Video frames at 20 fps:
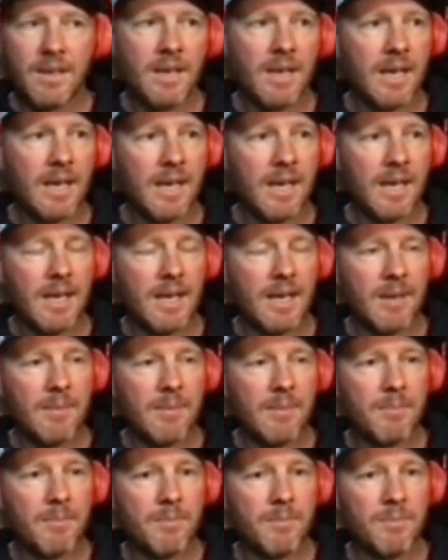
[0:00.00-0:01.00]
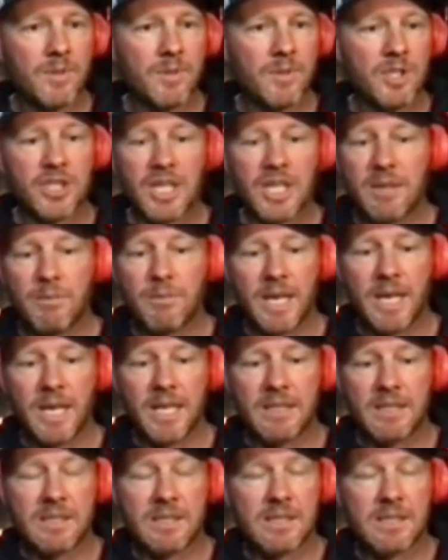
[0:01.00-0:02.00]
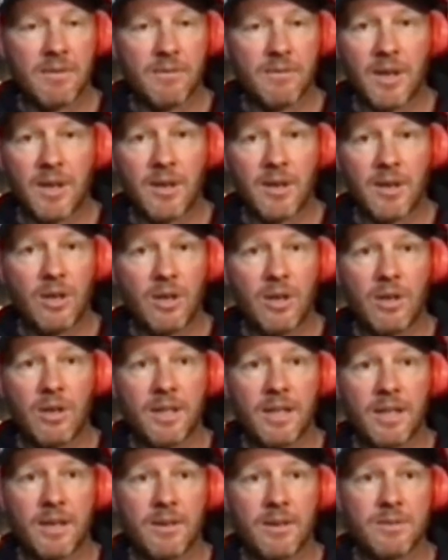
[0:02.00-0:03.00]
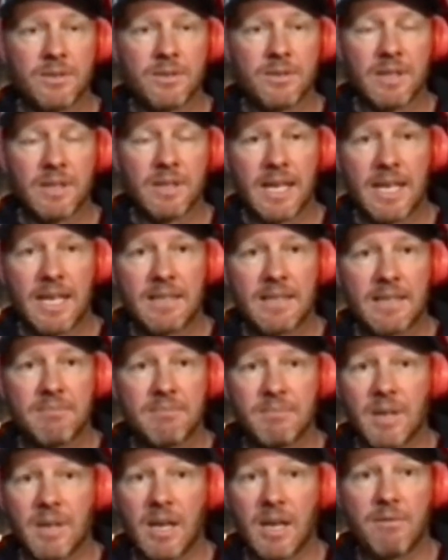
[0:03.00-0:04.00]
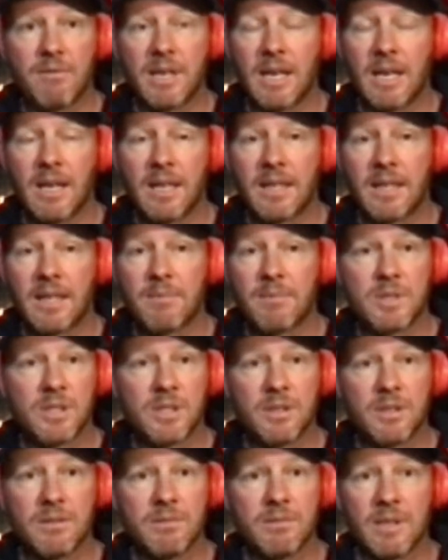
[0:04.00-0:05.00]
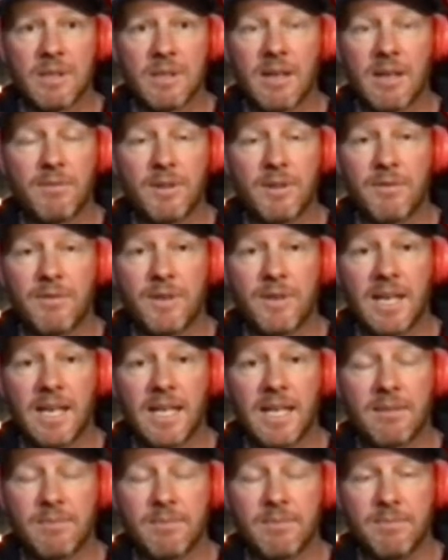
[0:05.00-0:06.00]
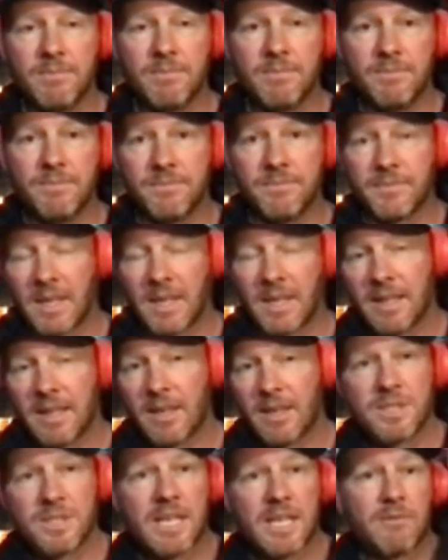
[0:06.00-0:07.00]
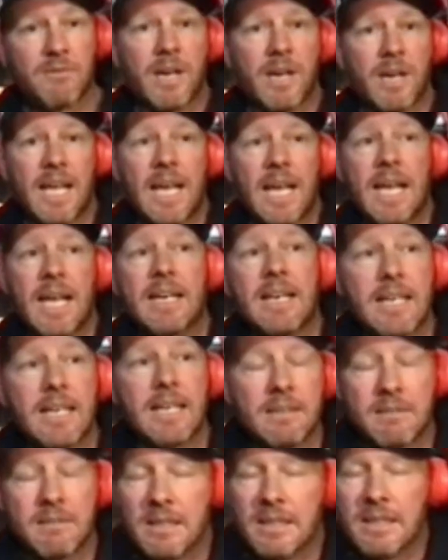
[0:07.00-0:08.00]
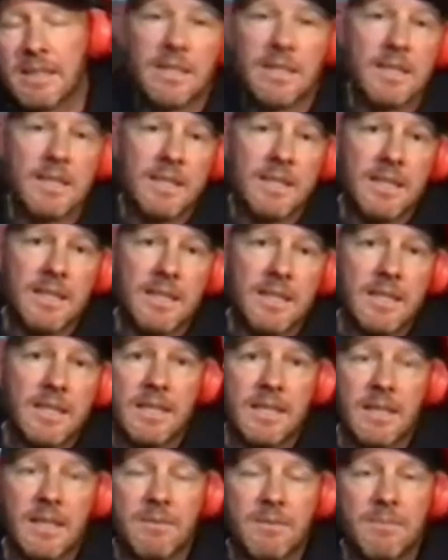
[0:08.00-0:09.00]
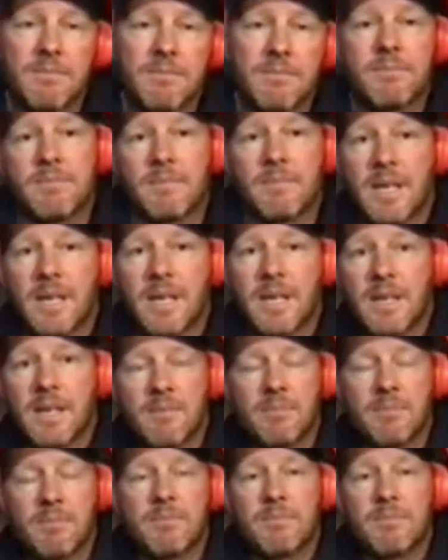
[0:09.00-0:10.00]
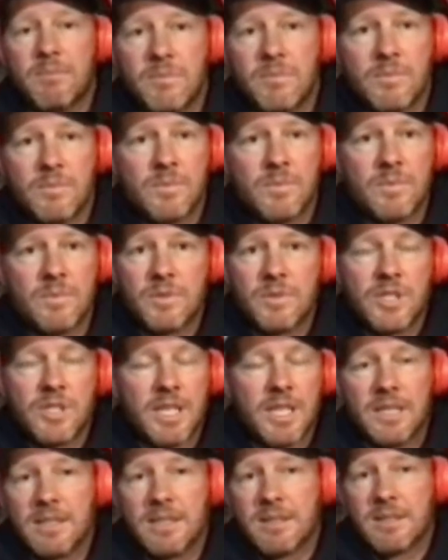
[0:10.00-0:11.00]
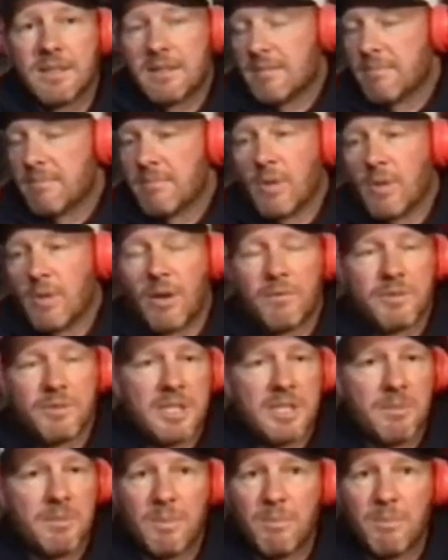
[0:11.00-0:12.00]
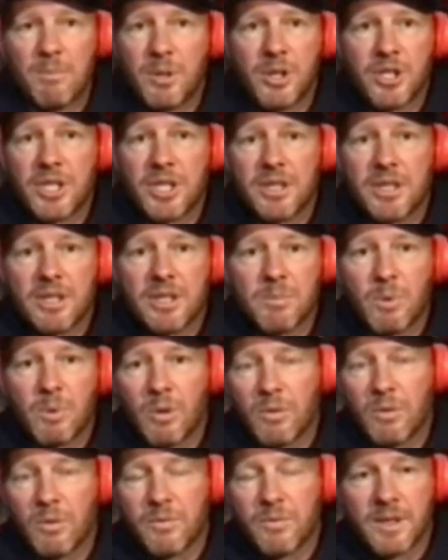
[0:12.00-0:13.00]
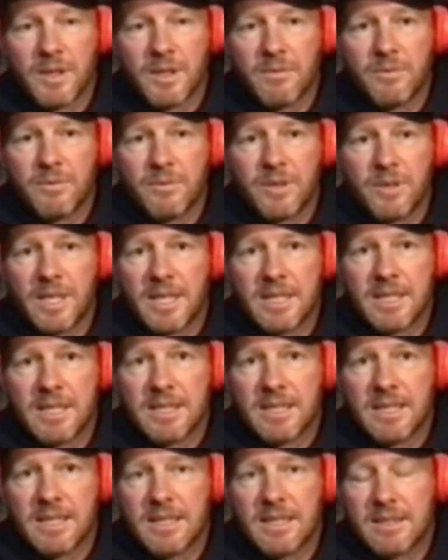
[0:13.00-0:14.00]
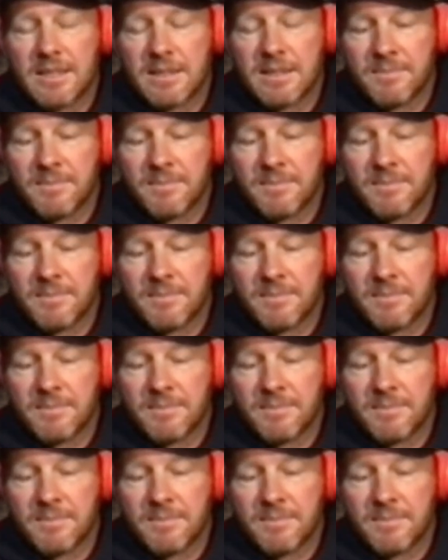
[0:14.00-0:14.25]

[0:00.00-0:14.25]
The gin wings, I've flown a lot of those and I really like them too. Lovely feeling. They always have great handling, you know. Gin's obviously been pushing the sport for years and years.